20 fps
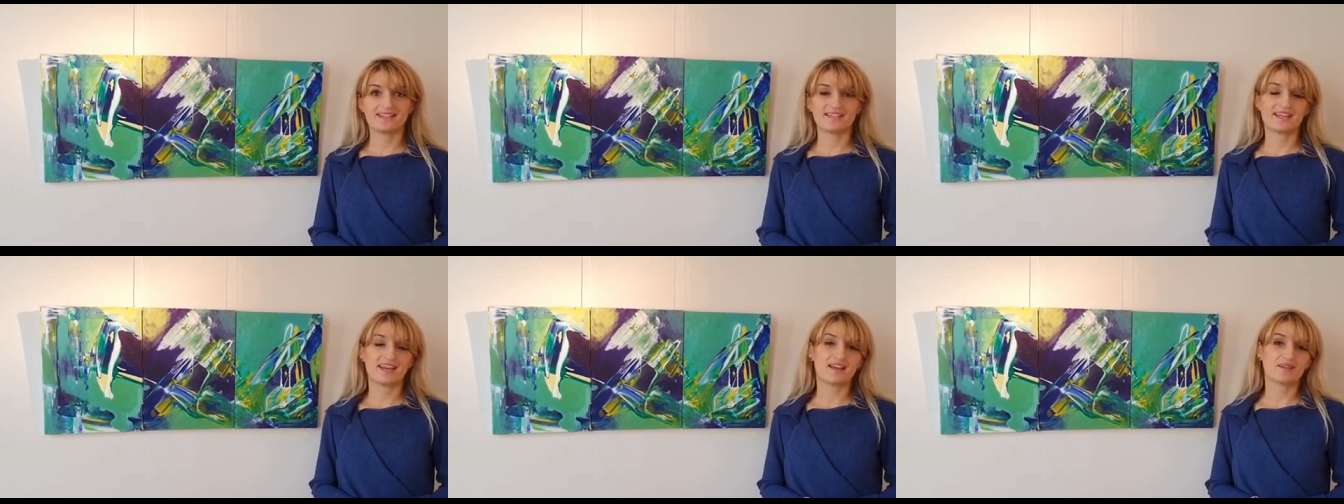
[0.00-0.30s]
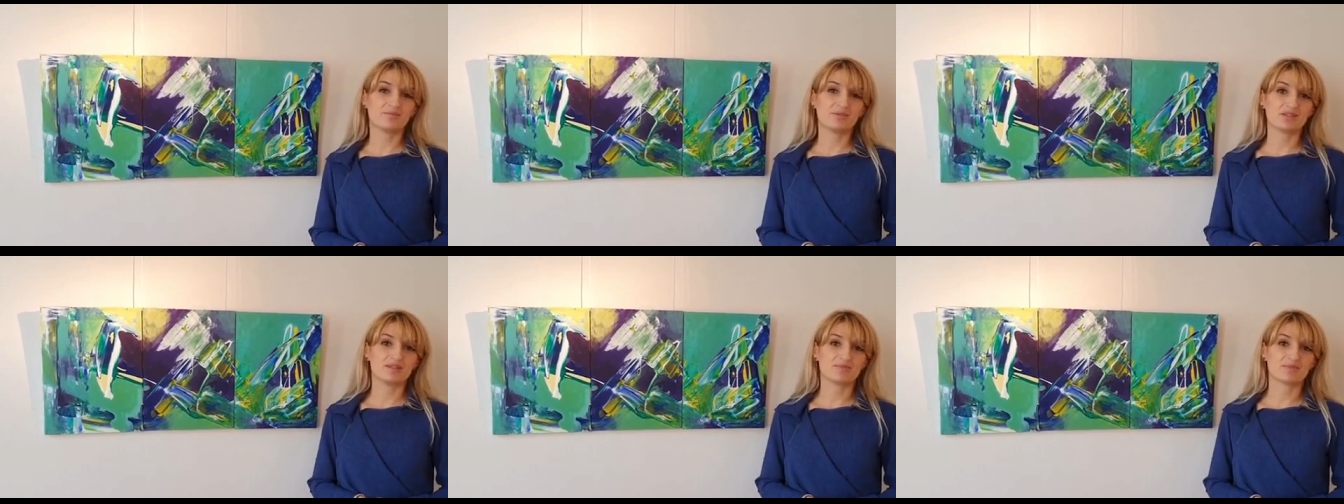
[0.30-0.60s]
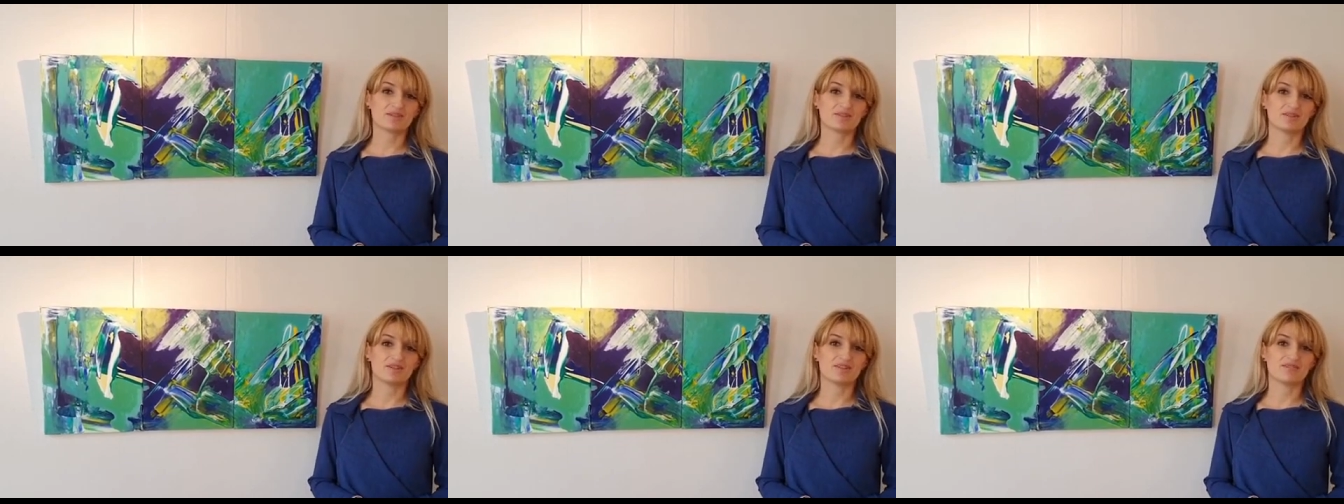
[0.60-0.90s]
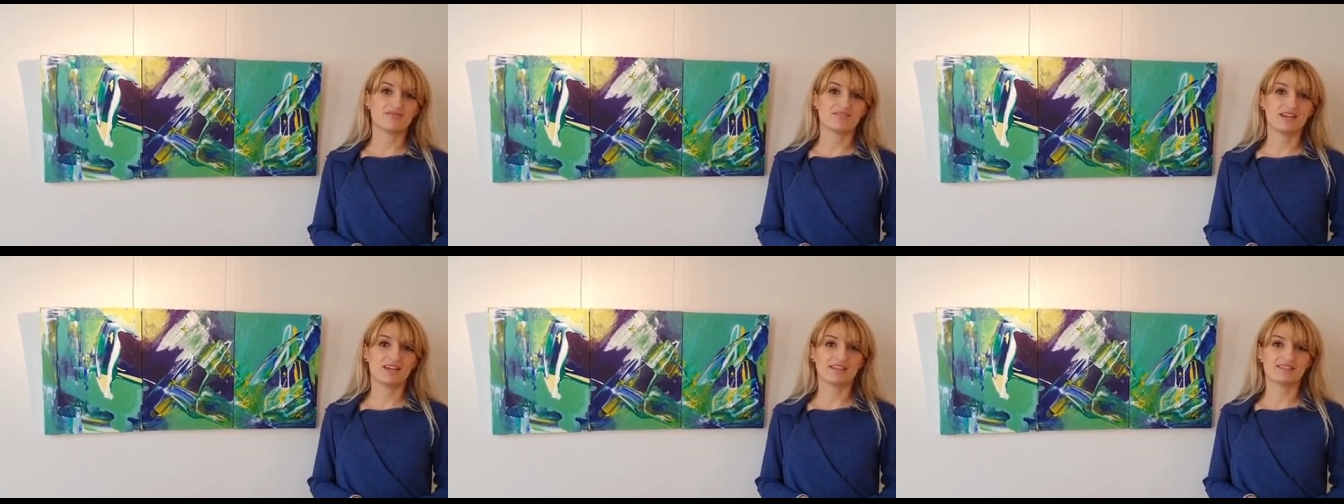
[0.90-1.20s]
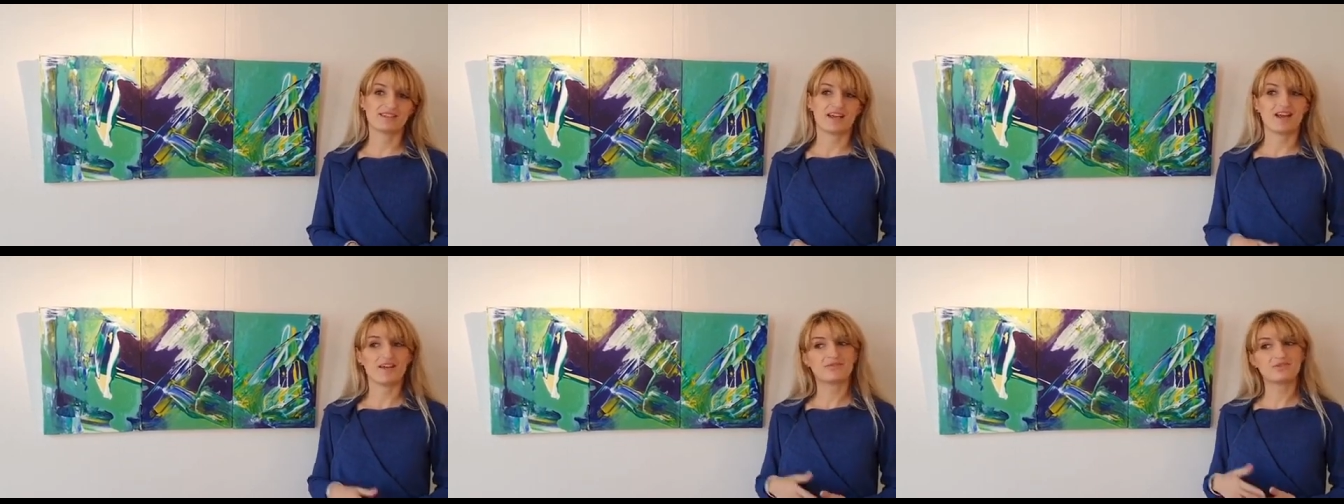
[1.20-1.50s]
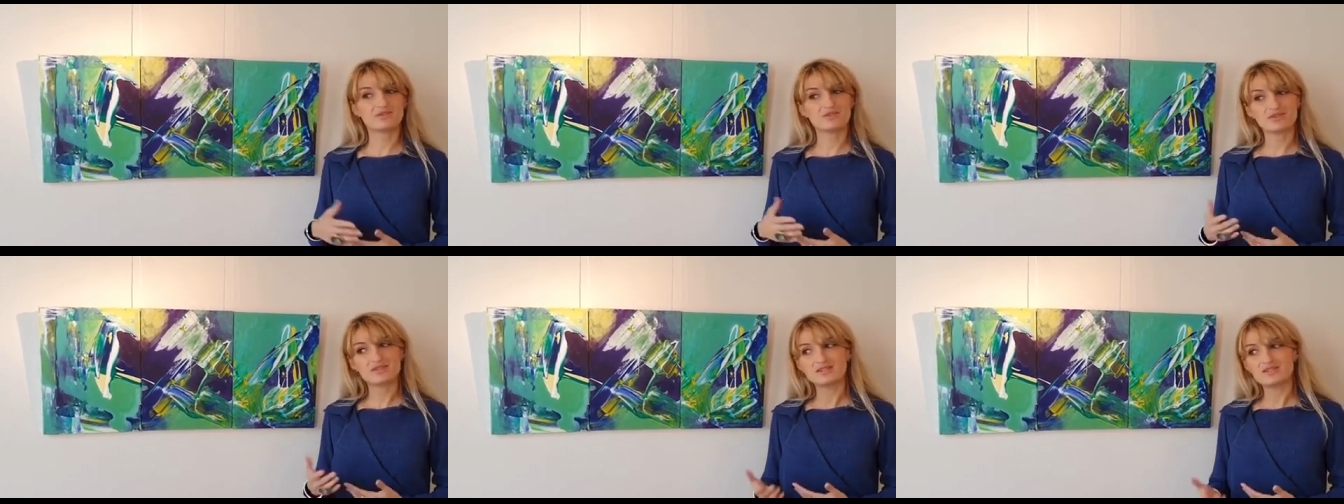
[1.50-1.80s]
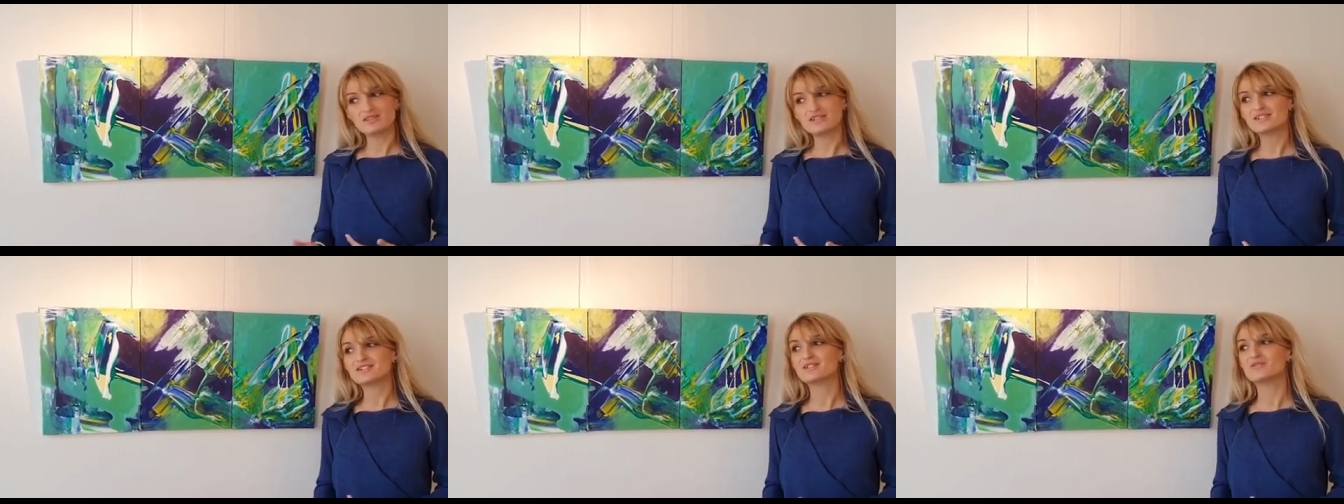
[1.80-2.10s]
it had been observed that after a
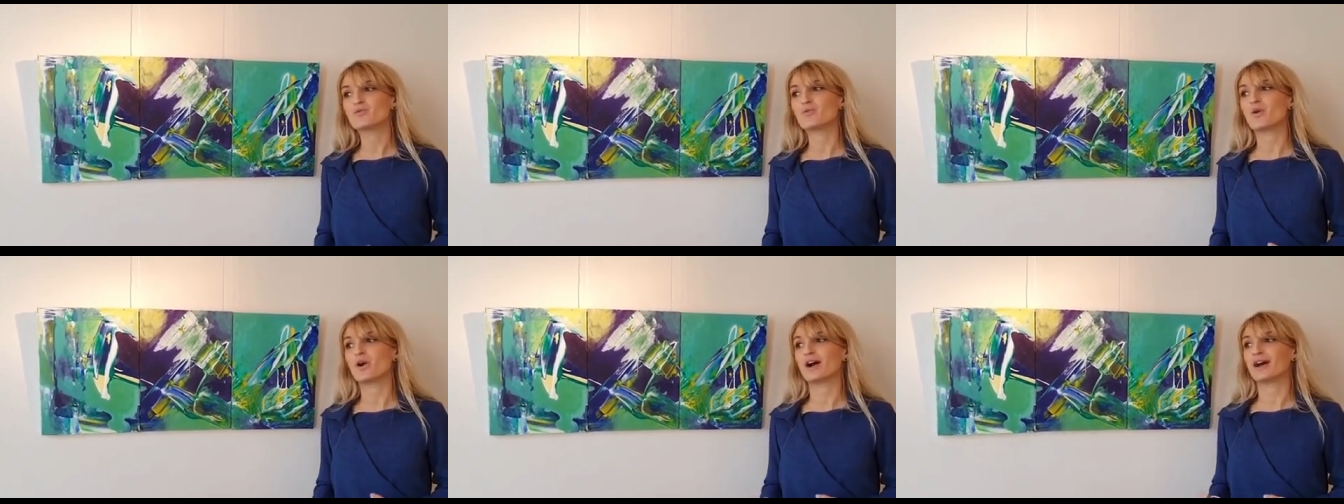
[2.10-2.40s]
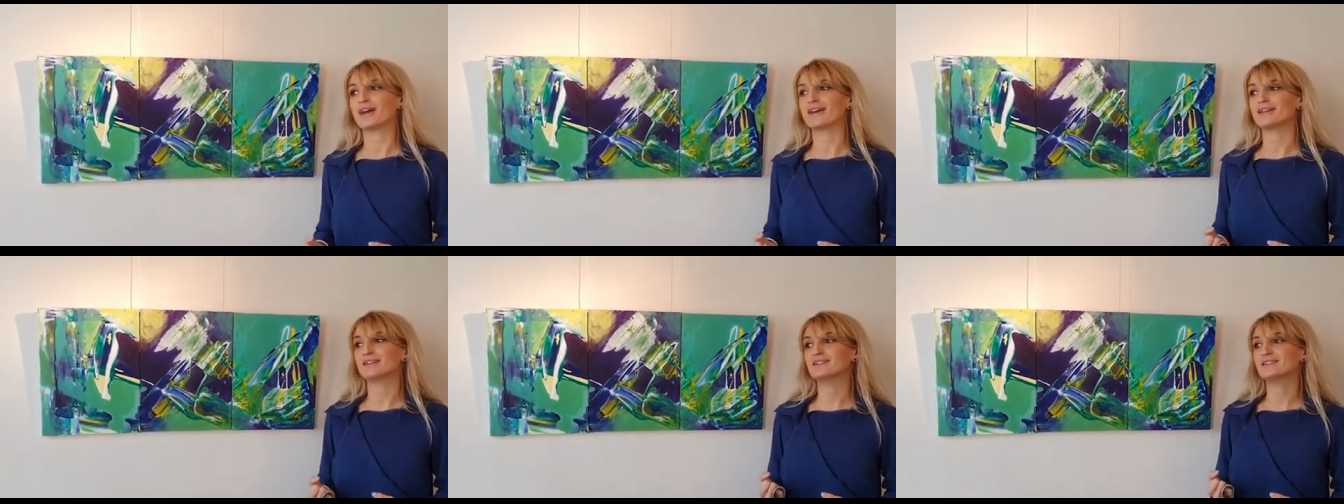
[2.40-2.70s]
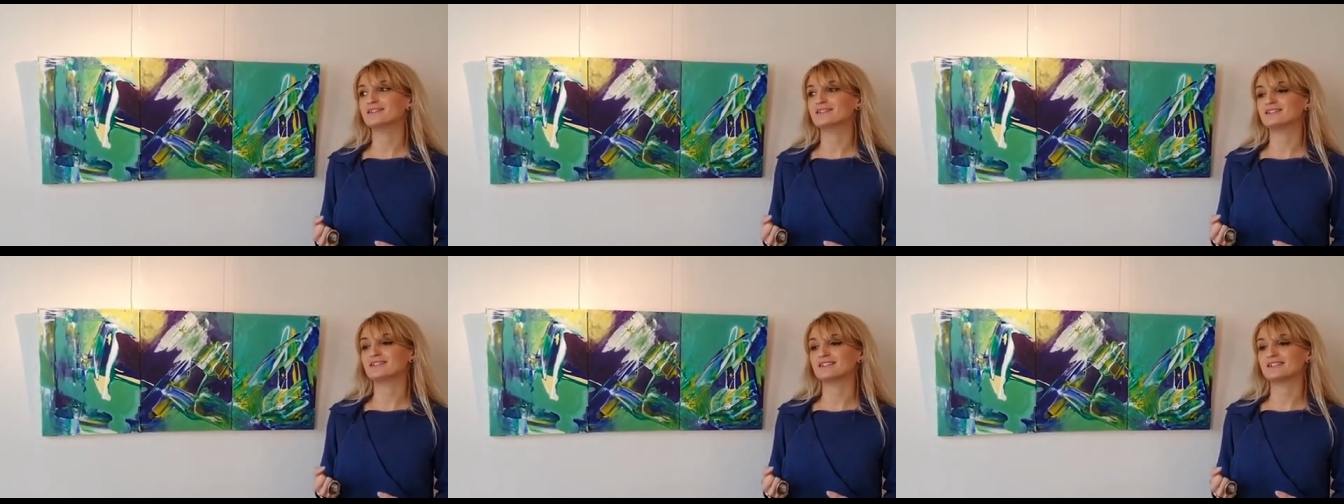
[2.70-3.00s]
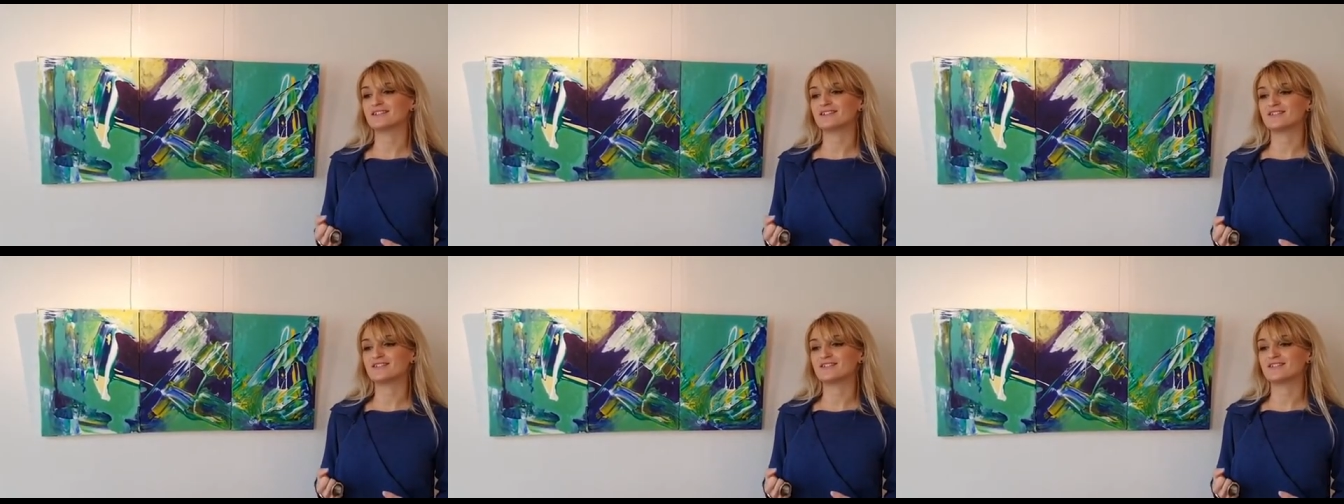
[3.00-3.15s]
certain while,